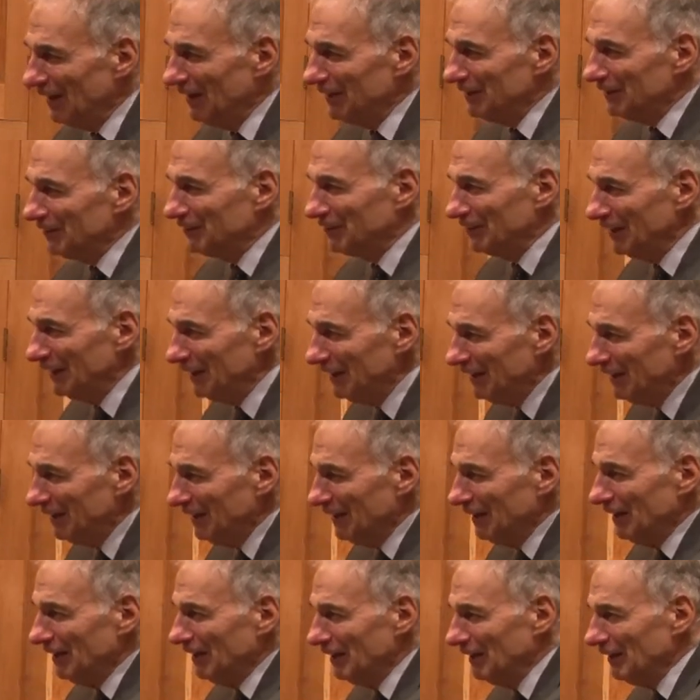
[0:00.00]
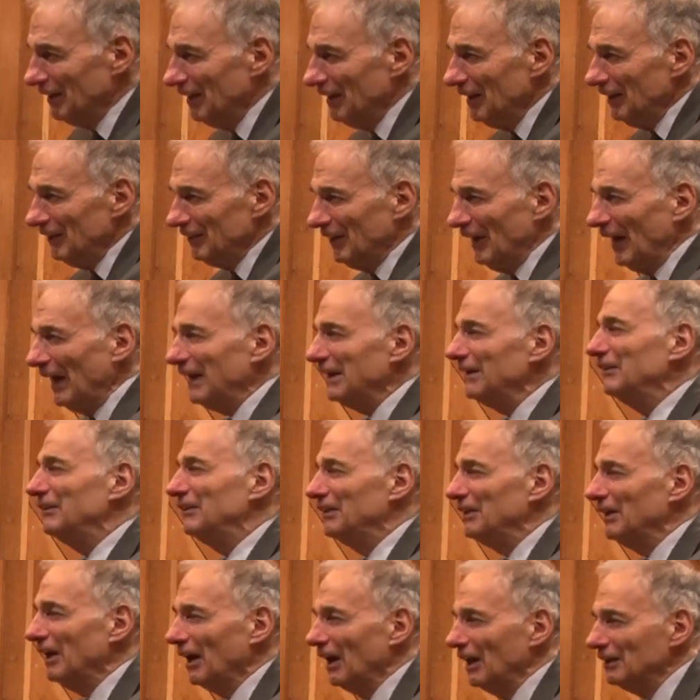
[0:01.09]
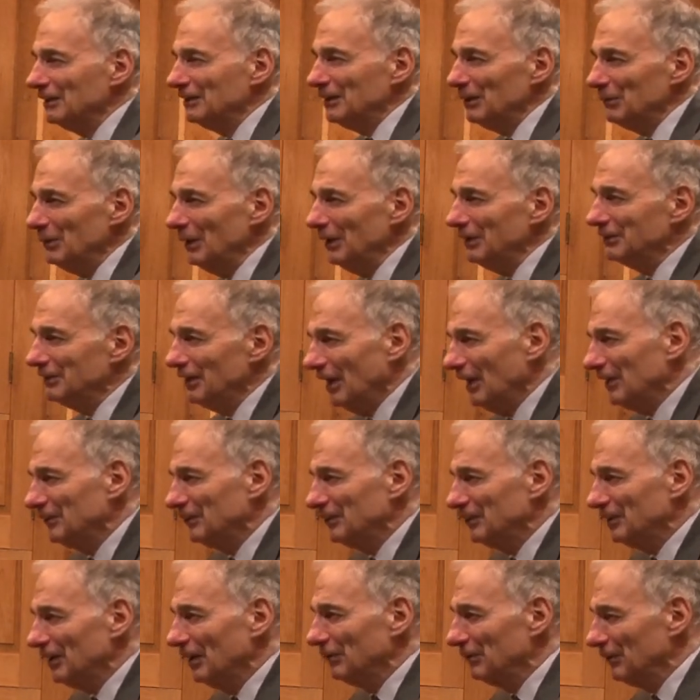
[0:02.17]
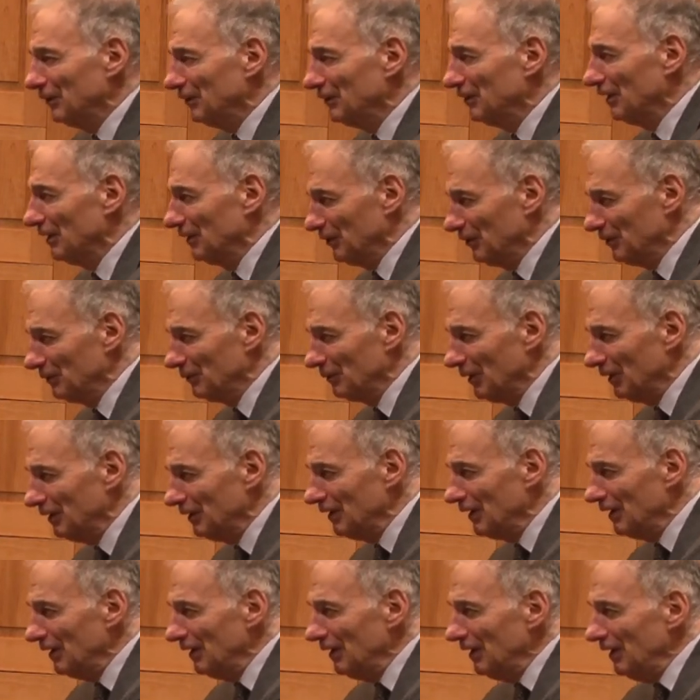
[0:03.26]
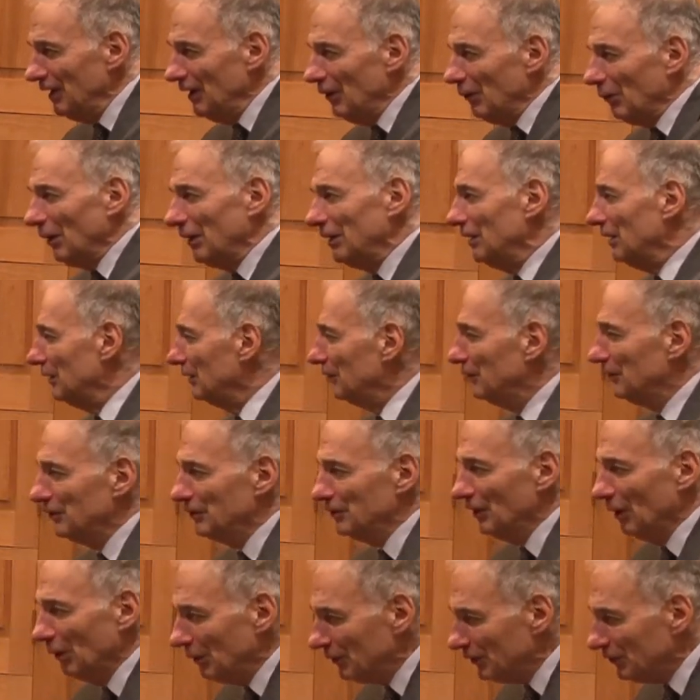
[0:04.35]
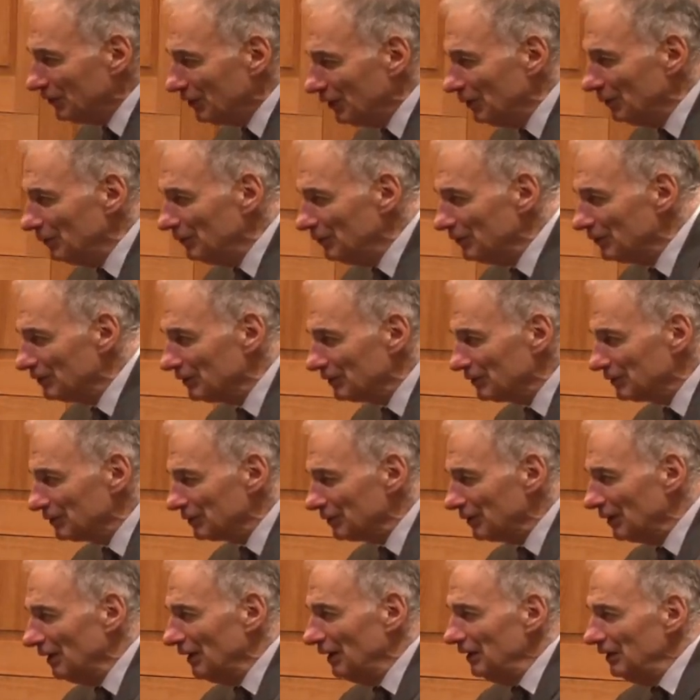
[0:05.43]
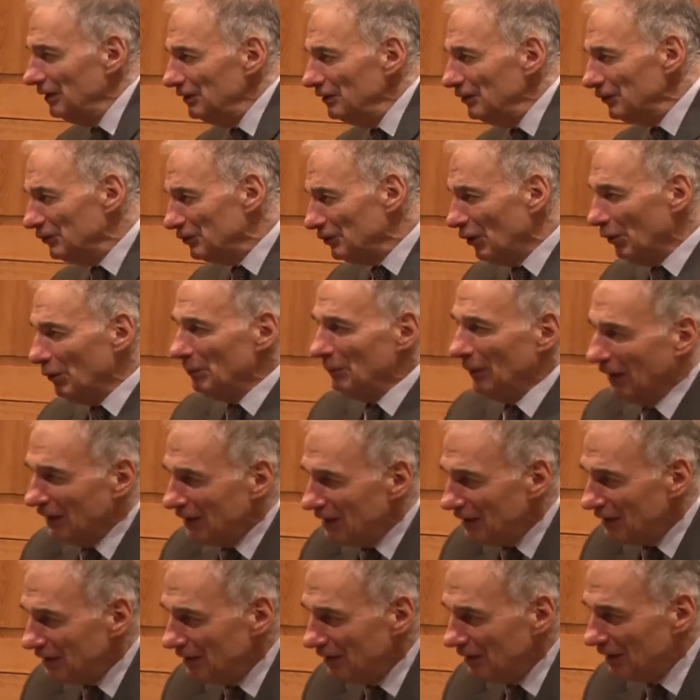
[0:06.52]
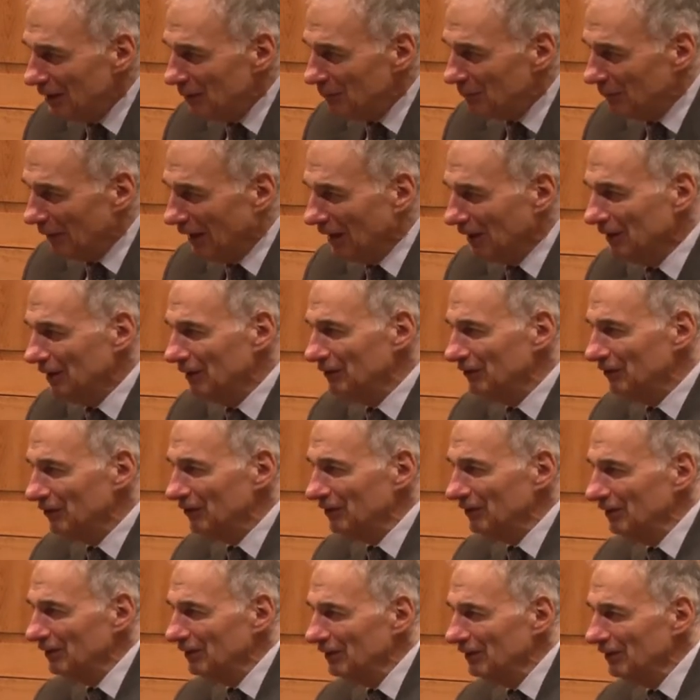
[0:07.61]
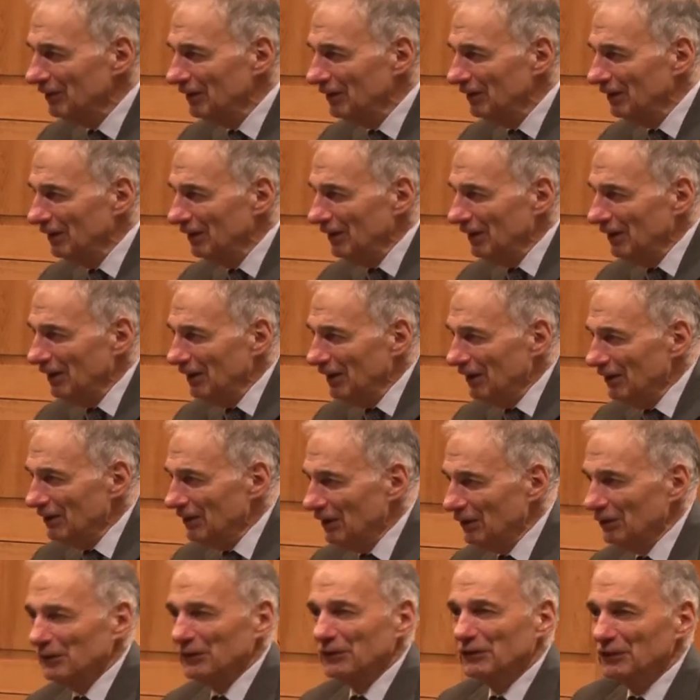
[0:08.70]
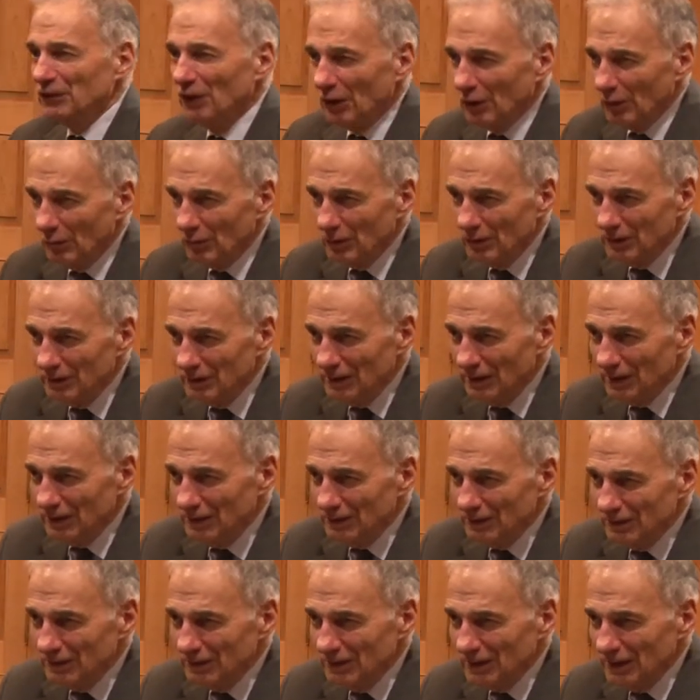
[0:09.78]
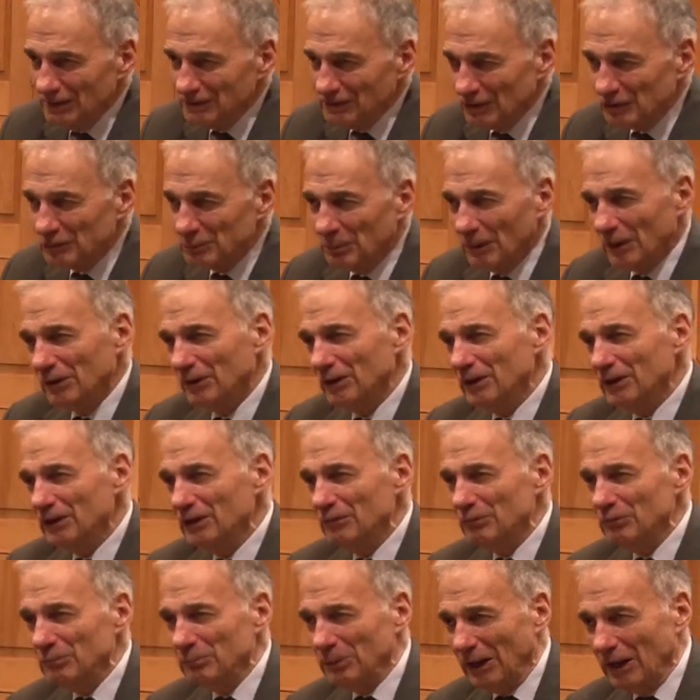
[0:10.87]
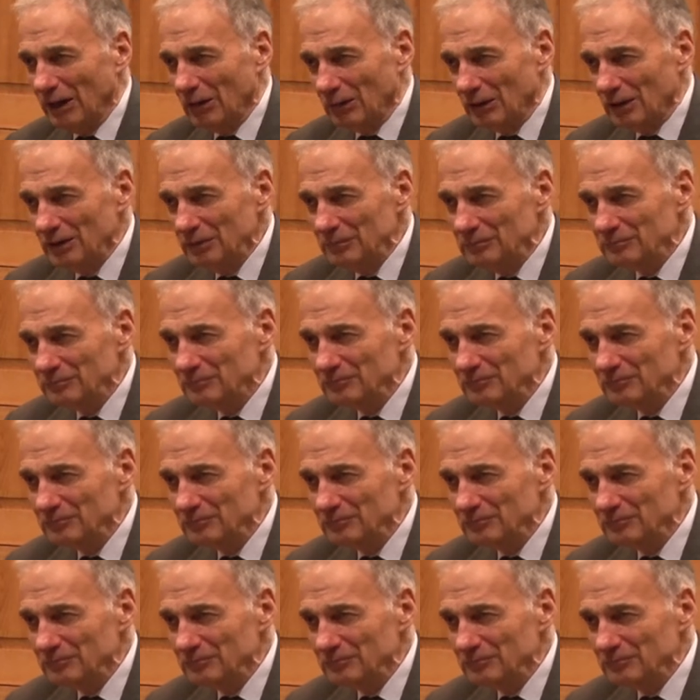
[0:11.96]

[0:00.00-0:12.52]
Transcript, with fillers: You see, that is the ultimate test of the citizenry. When there is no excuse, there's no money imbalance, there is no disparity of power,